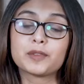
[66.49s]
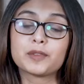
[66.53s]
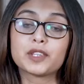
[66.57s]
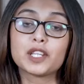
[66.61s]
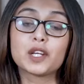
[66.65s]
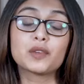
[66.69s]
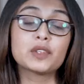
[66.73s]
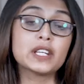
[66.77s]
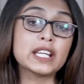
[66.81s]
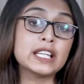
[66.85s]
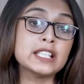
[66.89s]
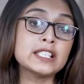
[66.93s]

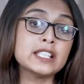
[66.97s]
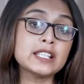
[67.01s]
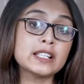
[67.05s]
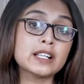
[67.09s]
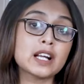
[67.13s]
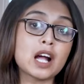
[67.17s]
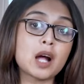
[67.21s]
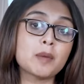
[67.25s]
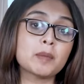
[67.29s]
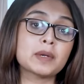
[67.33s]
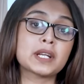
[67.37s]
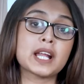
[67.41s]
Now, the Indian
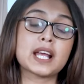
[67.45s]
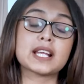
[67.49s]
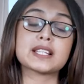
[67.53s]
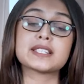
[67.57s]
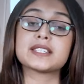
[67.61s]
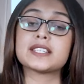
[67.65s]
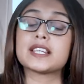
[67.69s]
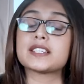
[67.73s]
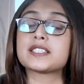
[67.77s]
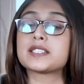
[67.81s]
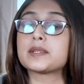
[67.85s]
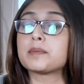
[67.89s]
government has
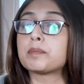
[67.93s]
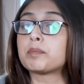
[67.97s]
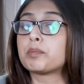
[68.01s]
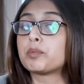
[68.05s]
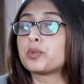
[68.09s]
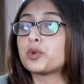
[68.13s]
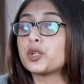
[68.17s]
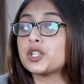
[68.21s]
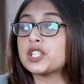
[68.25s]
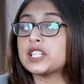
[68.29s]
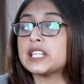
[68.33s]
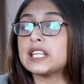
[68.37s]
set some
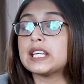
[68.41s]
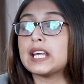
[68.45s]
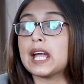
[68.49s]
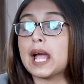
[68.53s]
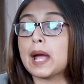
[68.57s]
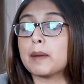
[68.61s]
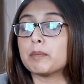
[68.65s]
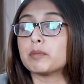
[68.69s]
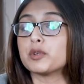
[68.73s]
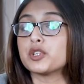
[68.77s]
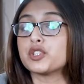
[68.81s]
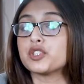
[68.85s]
pretty
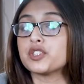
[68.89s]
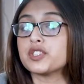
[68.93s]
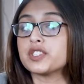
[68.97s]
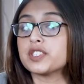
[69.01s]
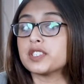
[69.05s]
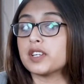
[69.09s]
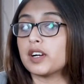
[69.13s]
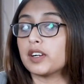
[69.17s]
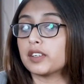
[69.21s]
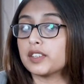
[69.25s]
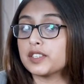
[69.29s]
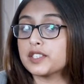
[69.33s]
ambitious
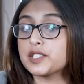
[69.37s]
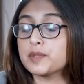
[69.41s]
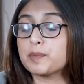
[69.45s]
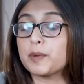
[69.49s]
targets.